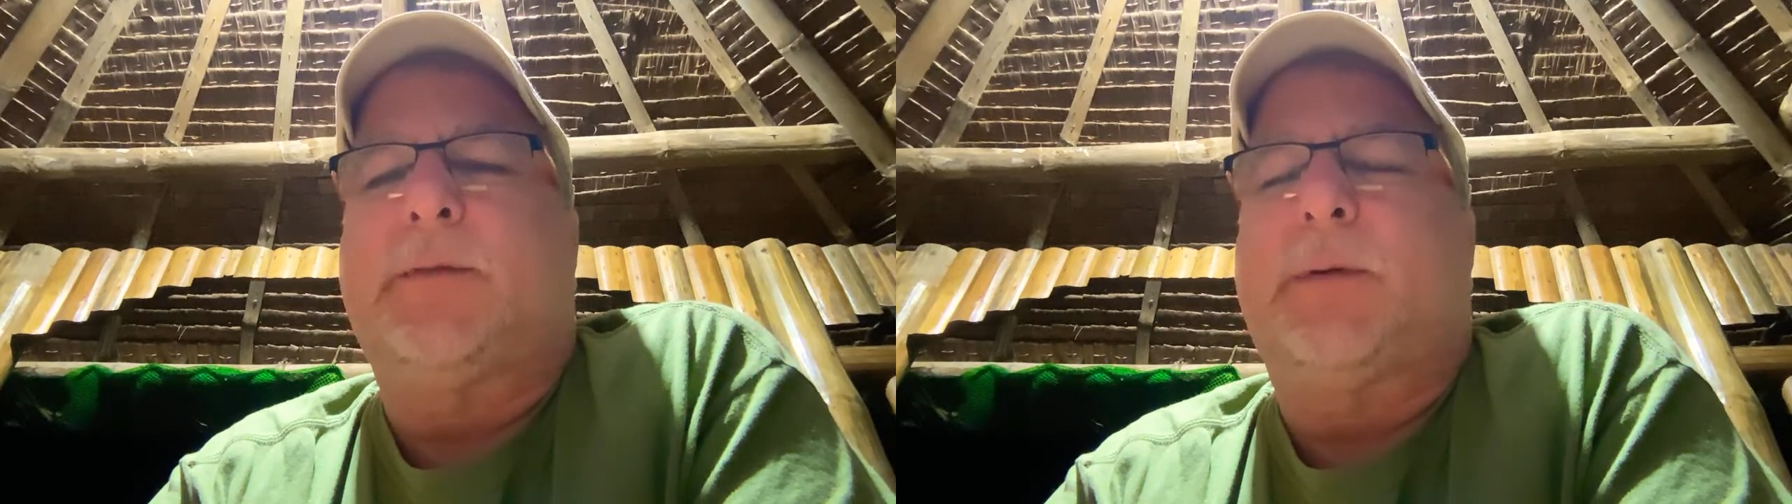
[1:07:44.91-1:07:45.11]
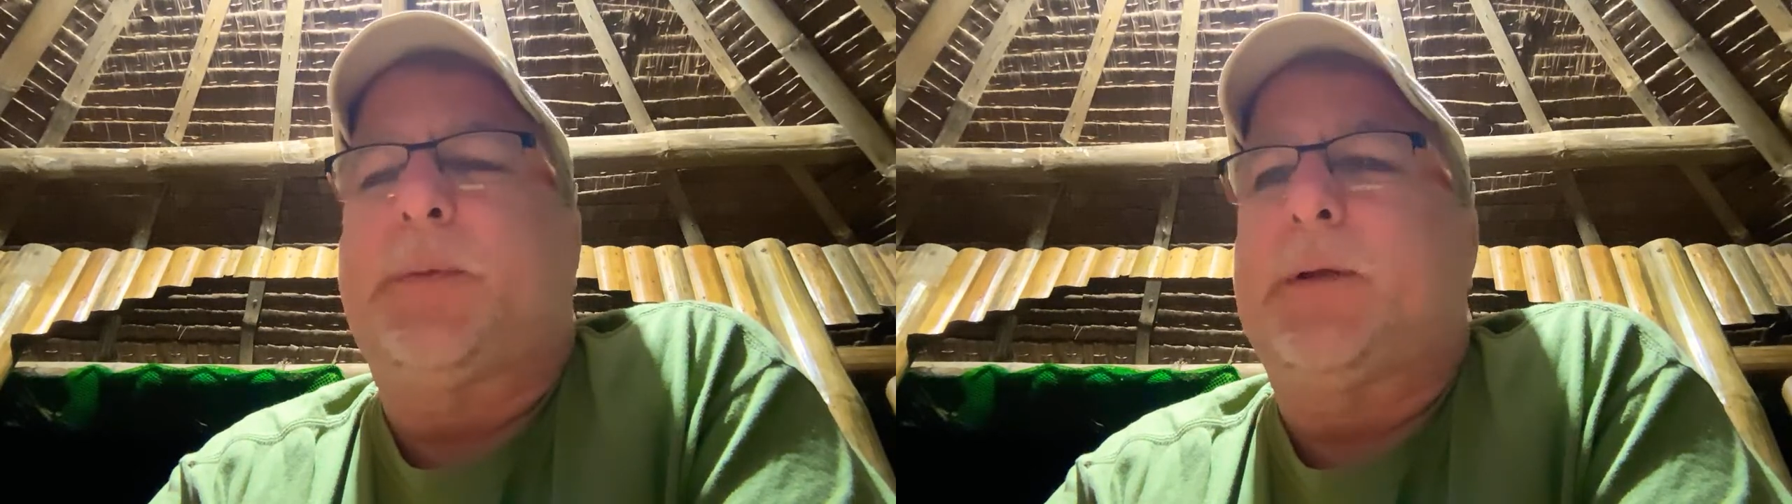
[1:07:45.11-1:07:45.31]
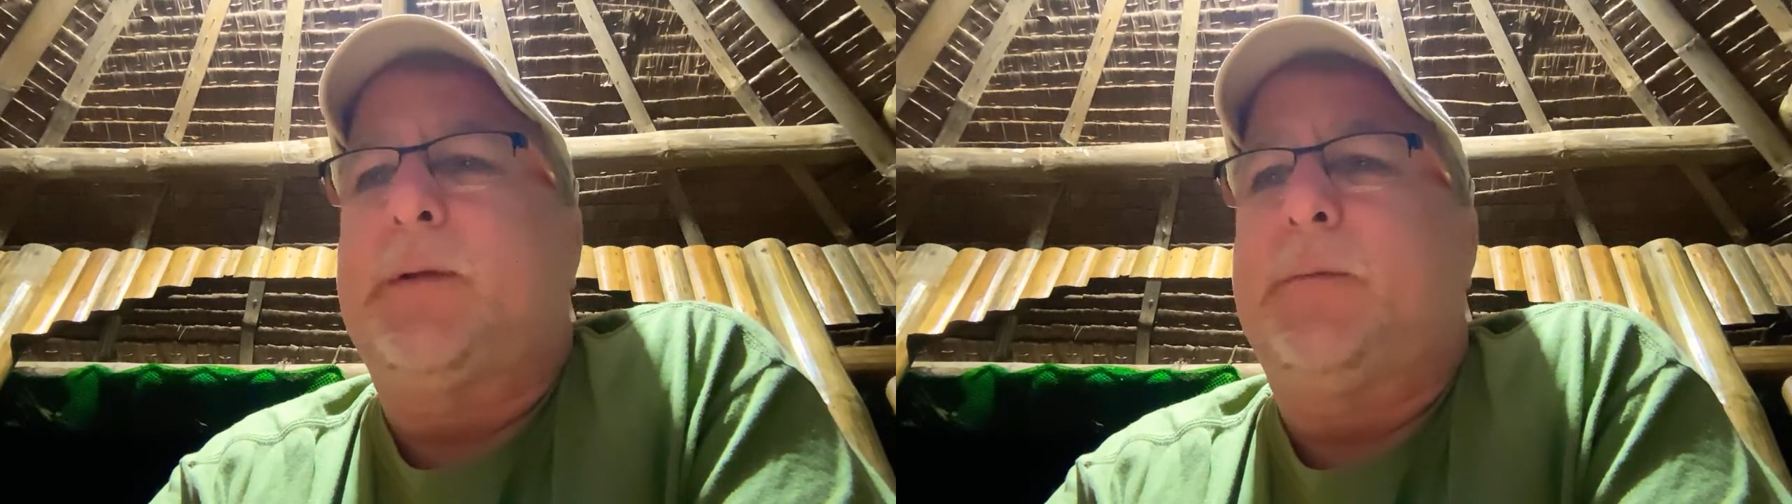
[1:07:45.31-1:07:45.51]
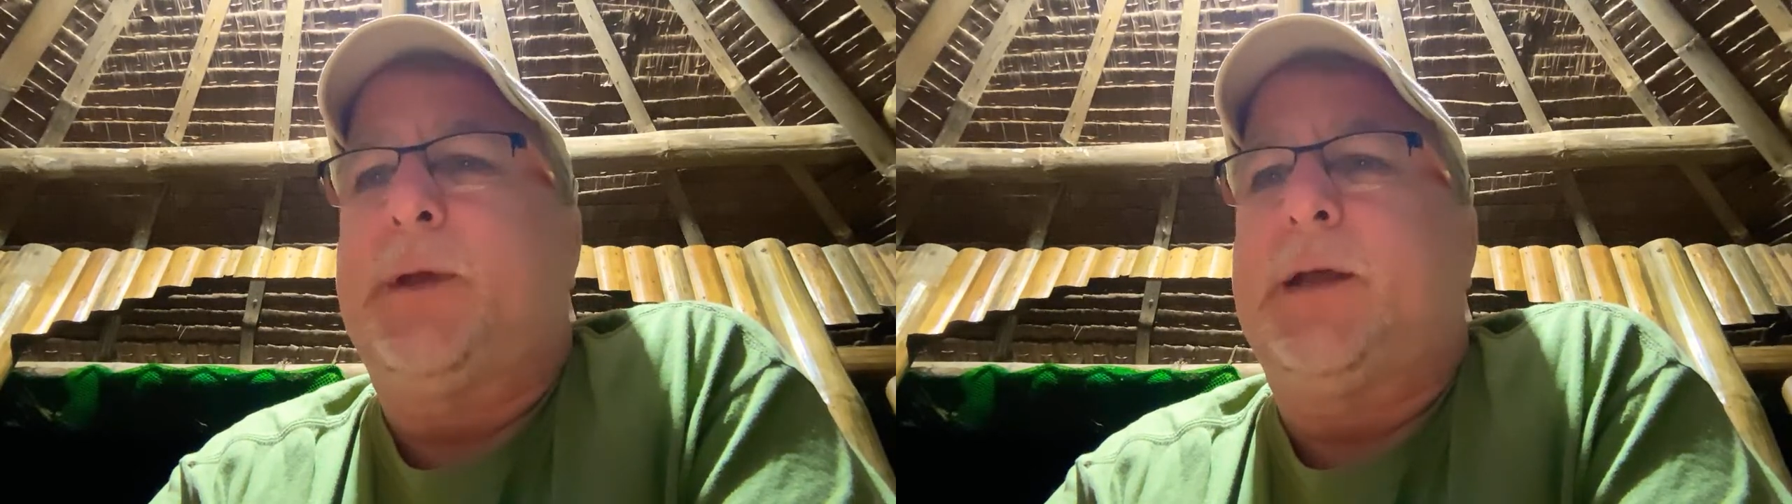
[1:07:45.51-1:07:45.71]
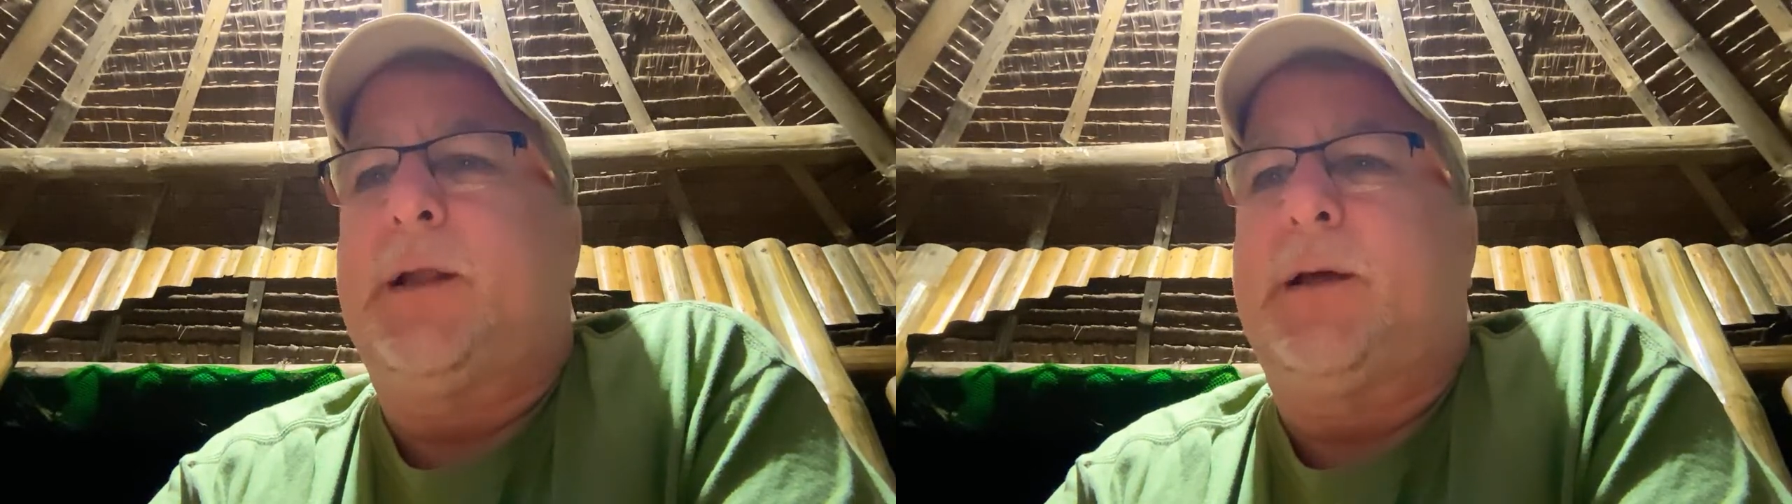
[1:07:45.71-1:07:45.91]
live up in
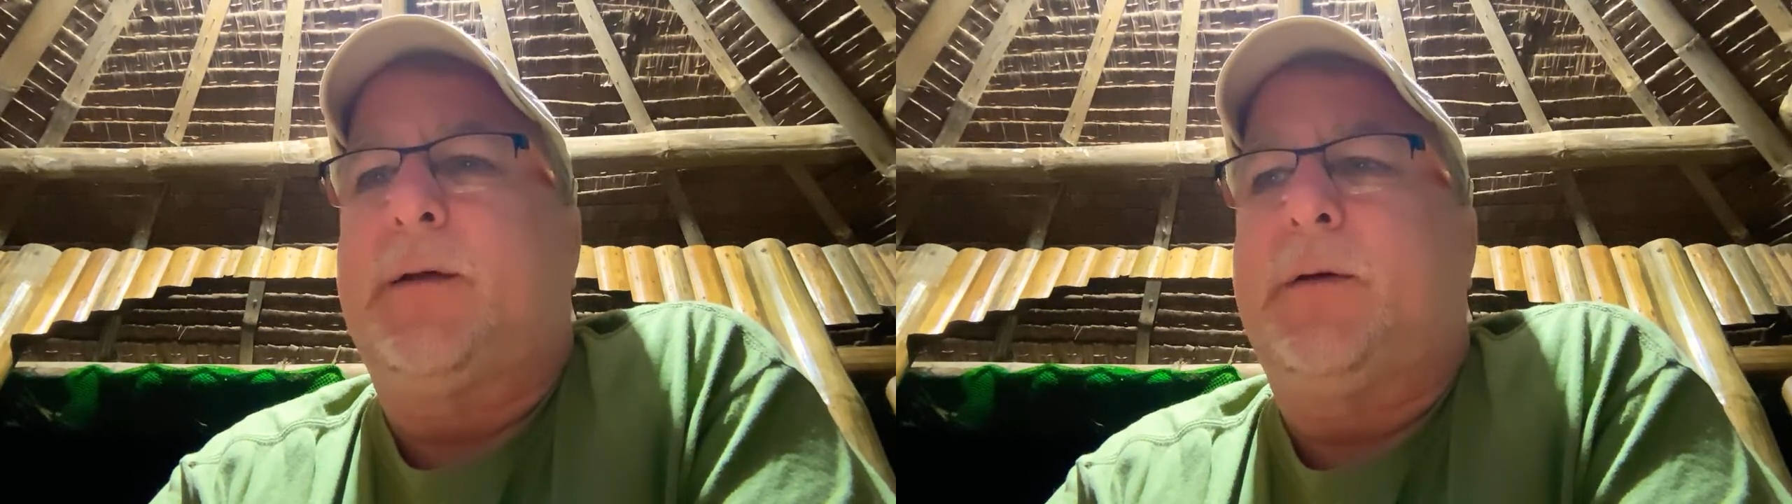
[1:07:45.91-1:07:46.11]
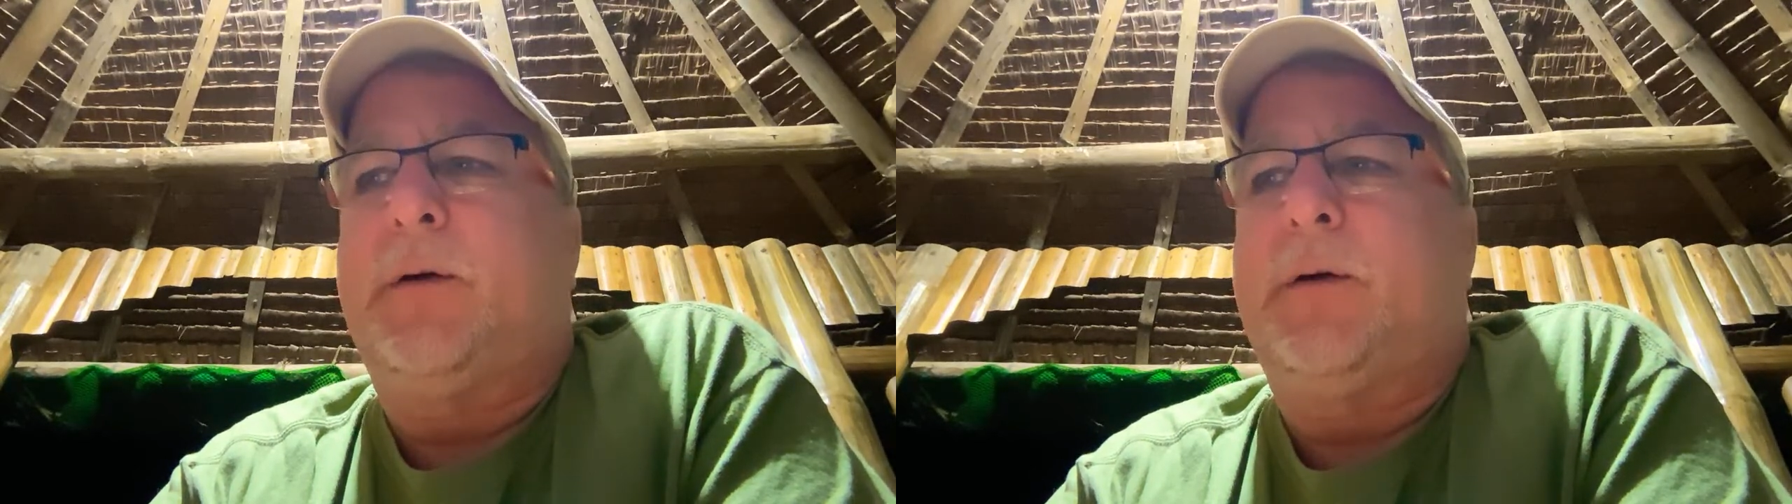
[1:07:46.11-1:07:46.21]
Manila